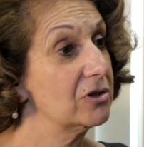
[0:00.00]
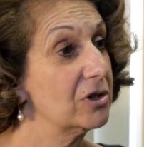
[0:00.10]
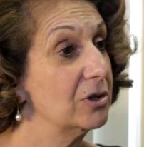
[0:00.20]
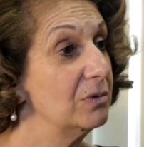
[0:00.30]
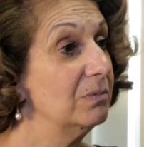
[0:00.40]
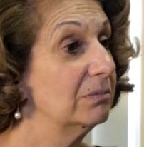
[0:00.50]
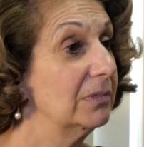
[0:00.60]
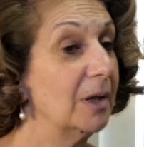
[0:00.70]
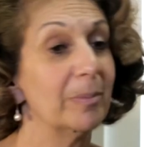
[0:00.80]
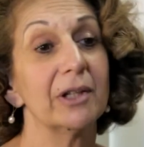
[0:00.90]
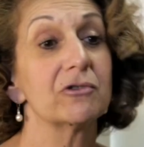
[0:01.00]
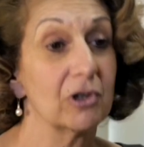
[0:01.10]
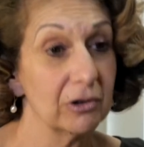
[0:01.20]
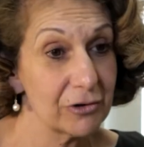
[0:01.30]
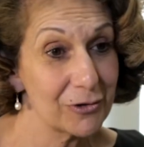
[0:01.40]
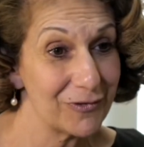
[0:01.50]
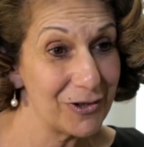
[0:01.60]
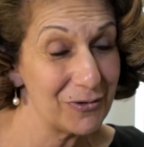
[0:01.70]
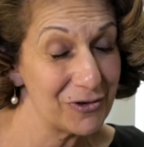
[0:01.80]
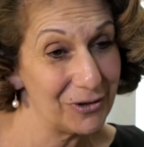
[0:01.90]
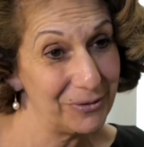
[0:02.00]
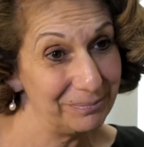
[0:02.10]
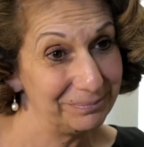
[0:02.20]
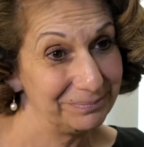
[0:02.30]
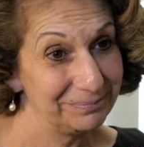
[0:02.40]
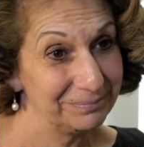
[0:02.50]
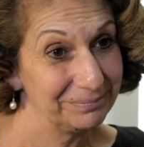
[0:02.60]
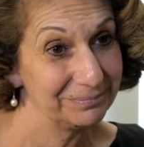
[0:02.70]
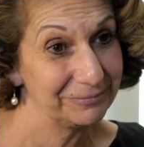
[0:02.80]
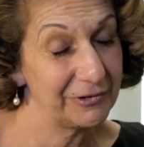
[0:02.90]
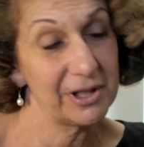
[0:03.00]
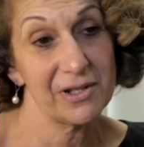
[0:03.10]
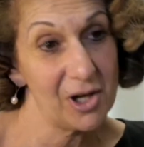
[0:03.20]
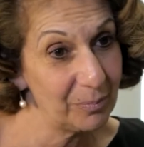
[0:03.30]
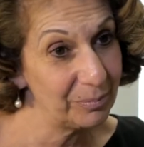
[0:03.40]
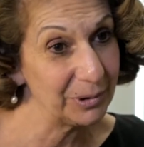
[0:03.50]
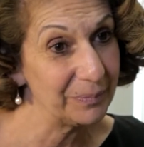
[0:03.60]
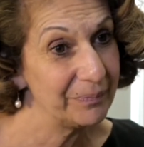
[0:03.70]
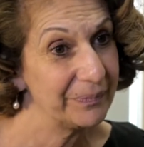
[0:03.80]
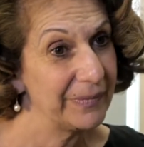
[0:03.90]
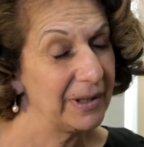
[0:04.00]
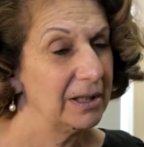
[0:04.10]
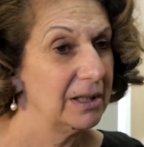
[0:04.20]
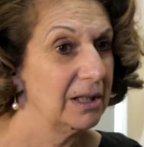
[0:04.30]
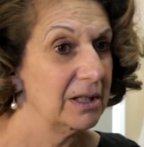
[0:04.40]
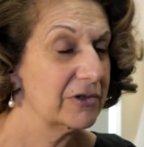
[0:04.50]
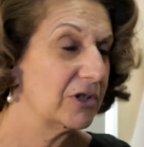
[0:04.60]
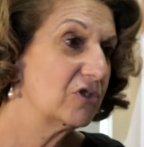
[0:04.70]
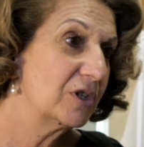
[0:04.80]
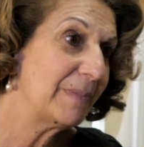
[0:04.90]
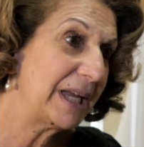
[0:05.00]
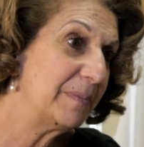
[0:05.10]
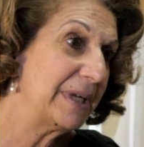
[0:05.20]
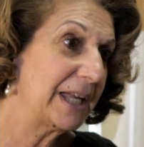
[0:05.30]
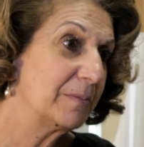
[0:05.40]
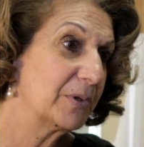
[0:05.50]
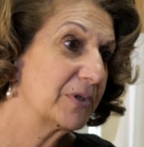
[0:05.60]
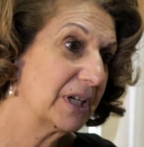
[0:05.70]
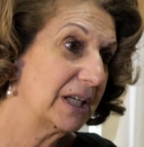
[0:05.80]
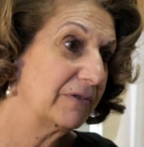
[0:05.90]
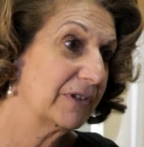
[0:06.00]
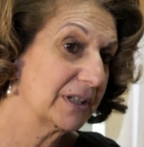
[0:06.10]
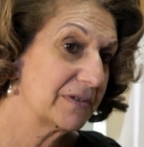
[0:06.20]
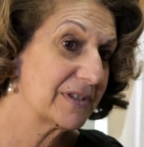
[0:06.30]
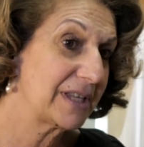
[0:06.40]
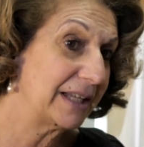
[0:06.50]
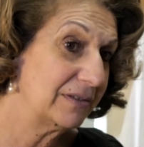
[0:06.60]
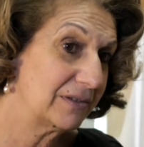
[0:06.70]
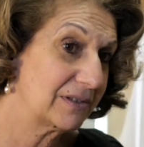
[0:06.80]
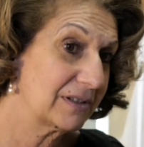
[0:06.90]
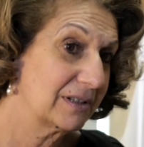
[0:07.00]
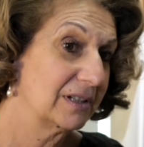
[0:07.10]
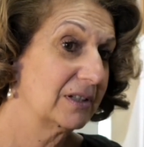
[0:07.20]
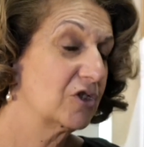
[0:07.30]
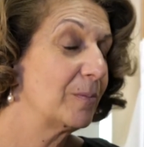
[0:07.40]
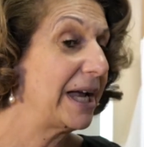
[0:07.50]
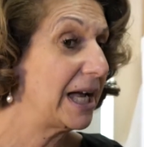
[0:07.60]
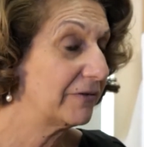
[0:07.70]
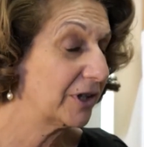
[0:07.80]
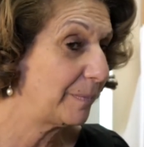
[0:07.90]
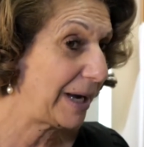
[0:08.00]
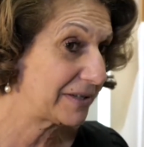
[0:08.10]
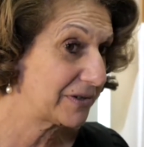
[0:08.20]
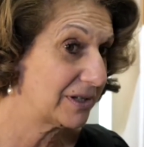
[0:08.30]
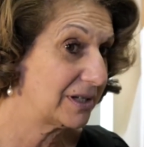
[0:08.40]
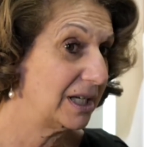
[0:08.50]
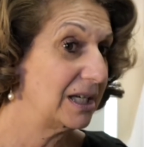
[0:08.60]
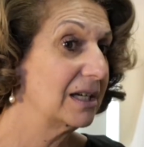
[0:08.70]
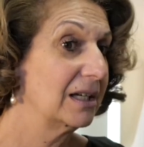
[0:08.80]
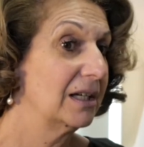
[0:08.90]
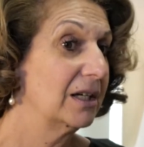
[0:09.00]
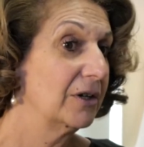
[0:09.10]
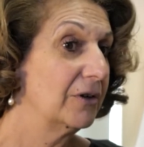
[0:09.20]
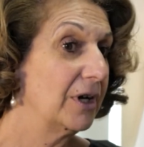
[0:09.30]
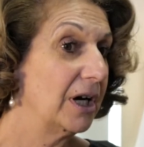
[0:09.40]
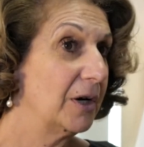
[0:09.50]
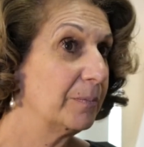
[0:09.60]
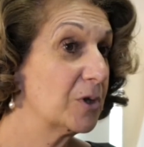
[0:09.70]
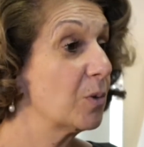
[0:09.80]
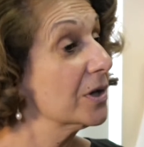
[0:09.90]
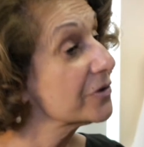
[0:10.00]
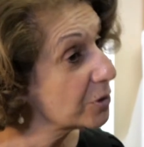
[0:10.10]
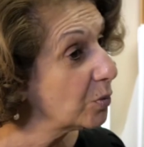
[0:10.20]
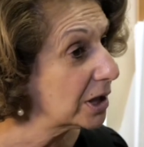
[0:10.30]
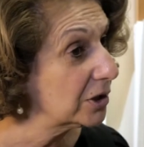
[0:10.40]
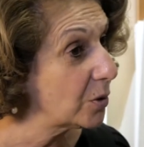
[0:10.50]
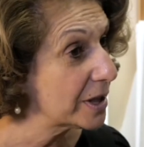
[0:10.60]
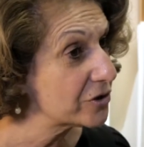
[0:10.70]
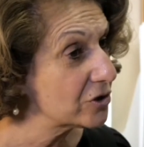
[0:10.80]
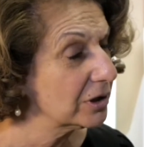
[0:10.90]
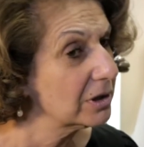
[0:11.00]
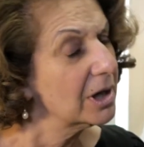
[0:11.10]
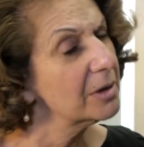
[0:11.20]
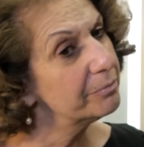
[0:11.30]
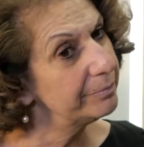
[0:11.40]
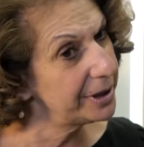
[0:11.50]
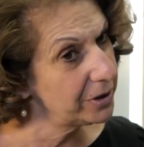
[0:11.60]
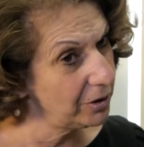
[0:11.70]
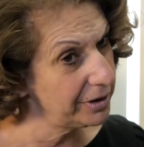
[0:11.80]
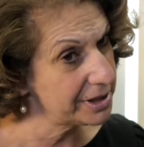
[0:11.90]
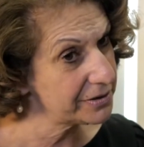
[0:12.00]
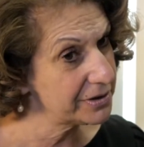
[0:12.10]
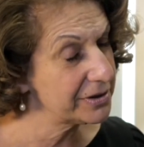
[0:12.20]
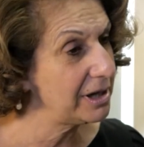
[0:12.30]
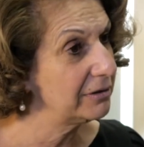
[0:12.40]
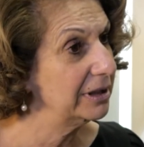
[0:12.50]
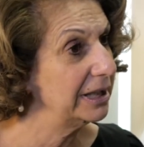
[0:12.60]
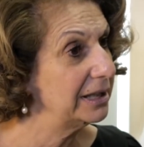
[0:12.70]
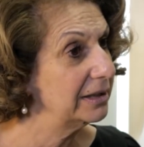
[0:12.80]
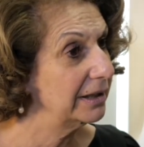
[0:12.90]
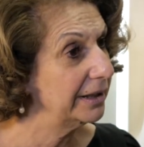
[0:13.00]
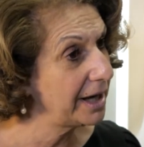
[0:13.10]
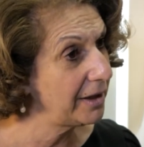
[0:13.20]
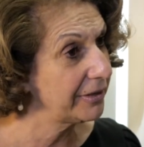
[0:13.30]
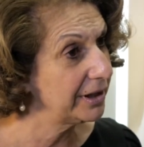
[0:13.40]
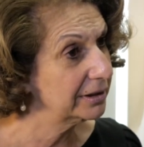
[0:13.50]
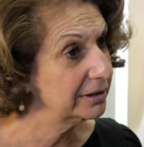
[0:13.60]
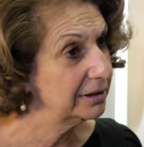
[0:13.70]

to a blood transfusion, for example? So she may be able to give consent. She may have capacity to answer one question, but not necessarily another.